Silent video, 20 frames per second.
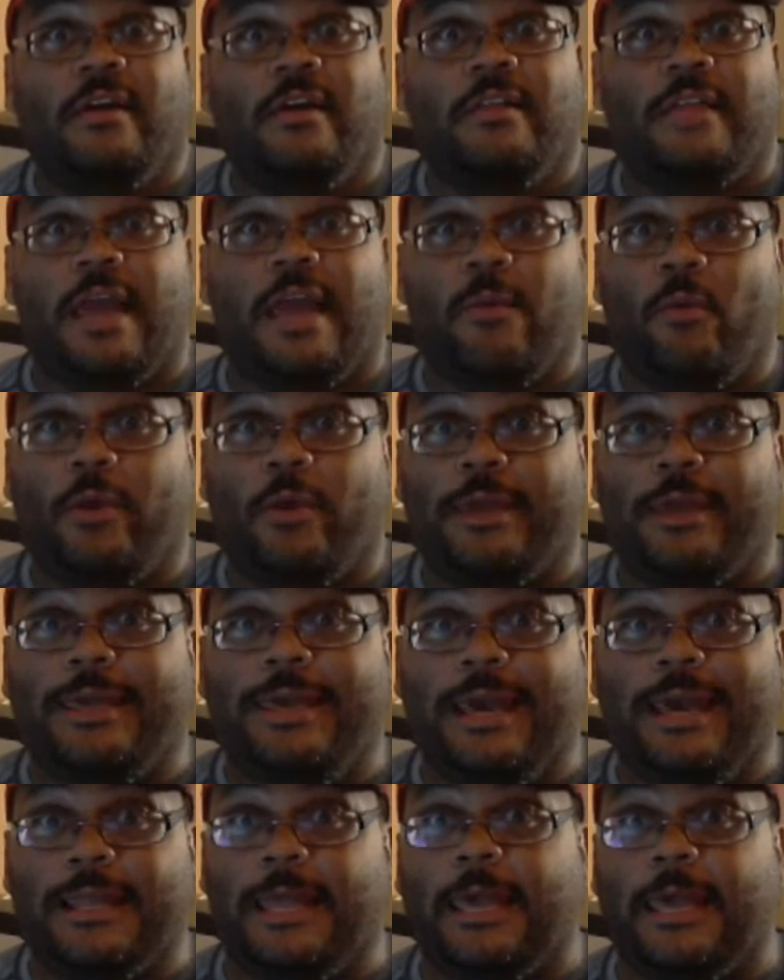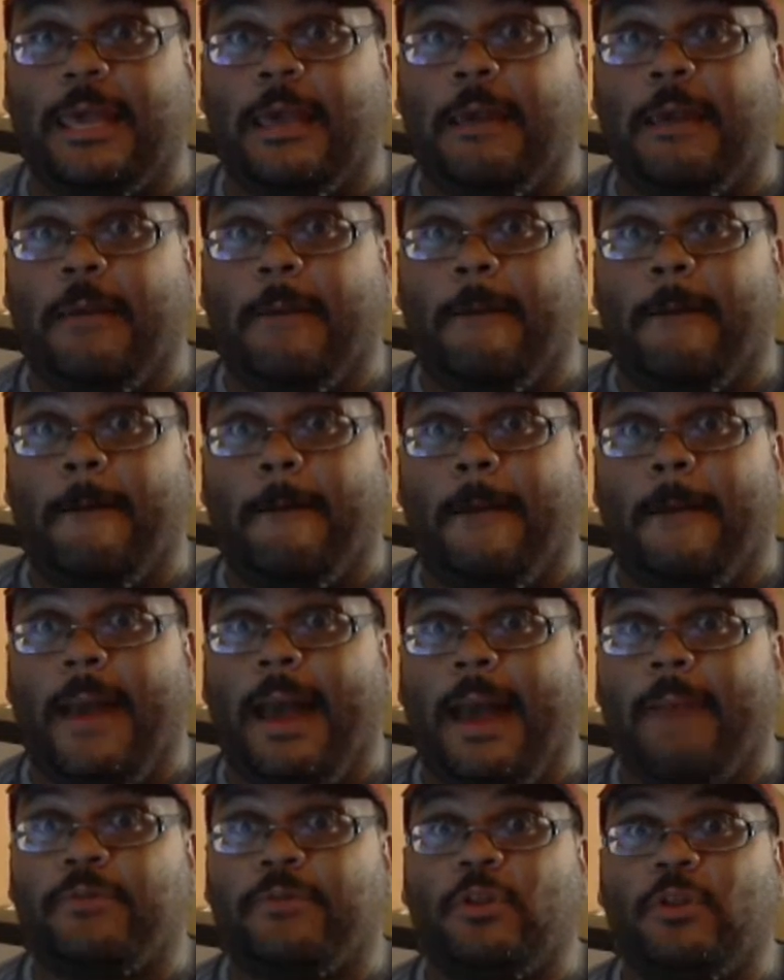They were getting
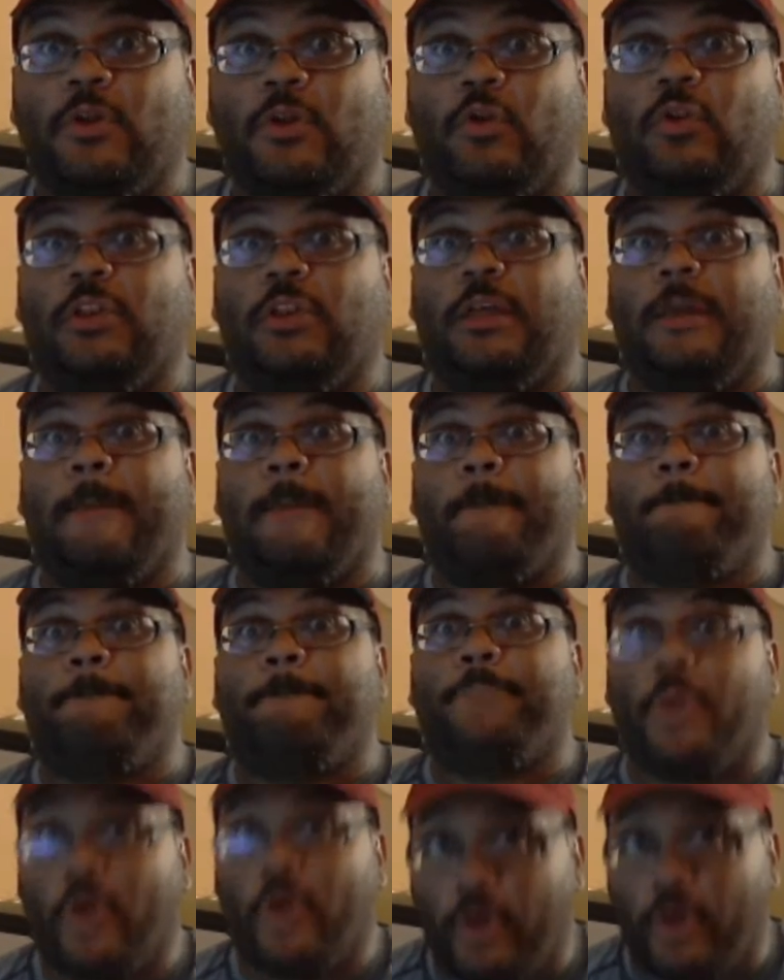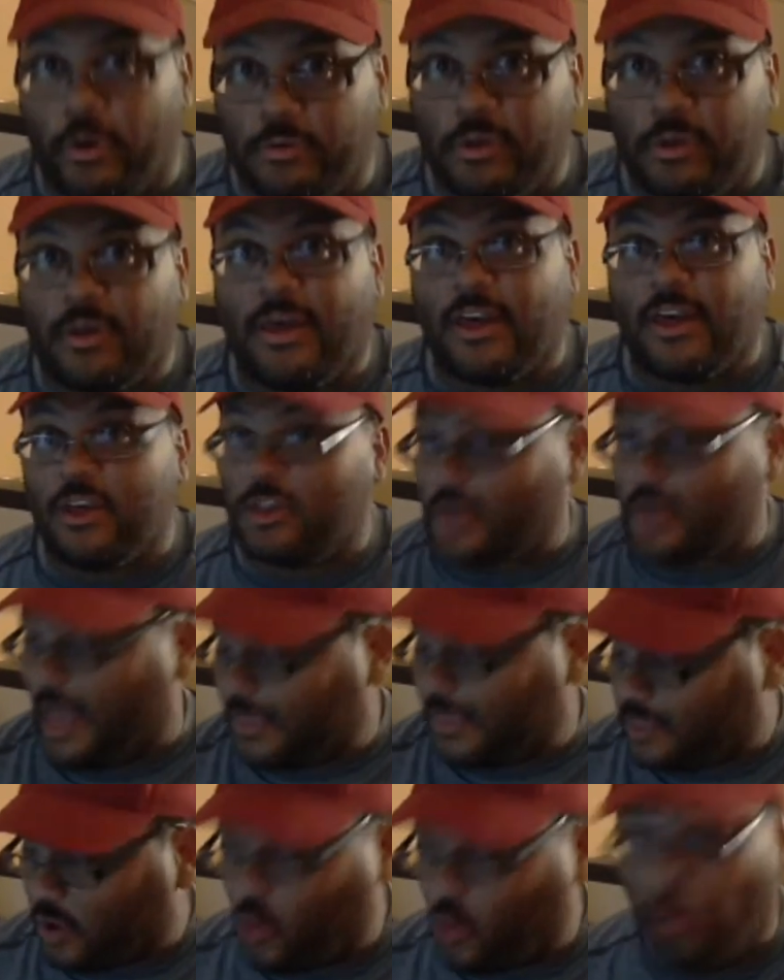absolutely burned at
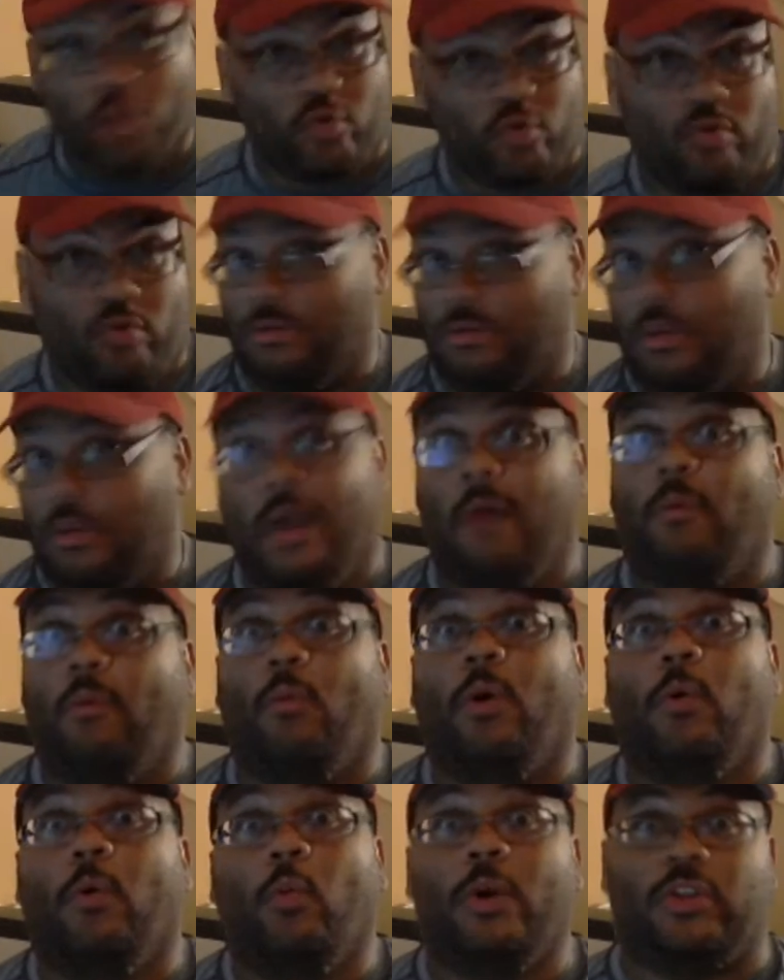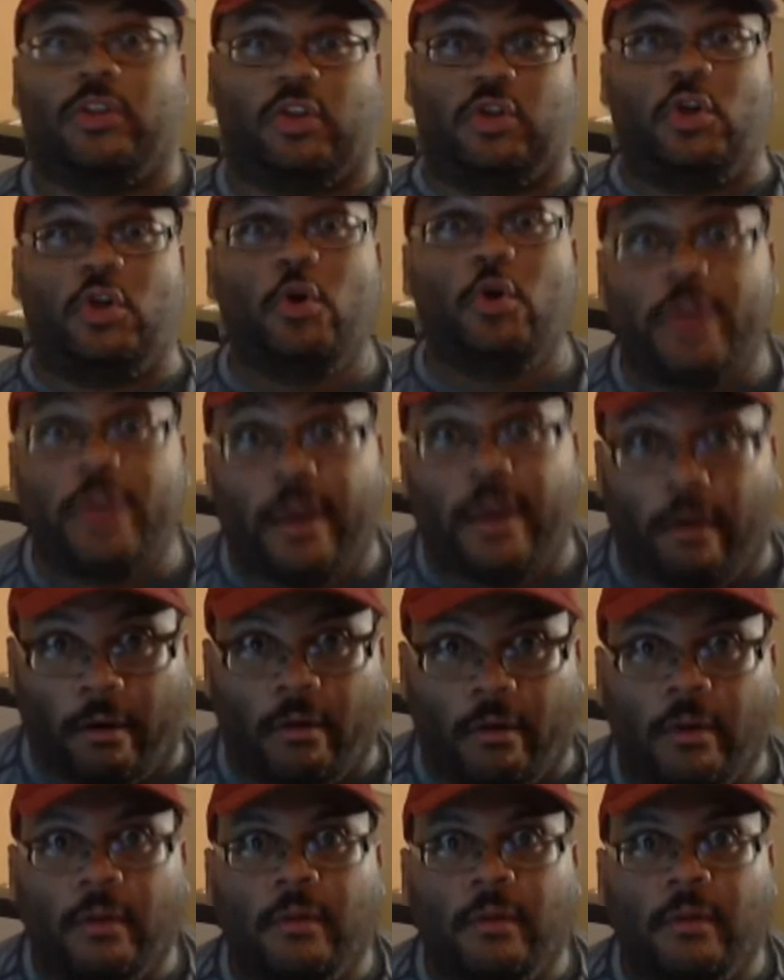the corners. Yeah, what's new there?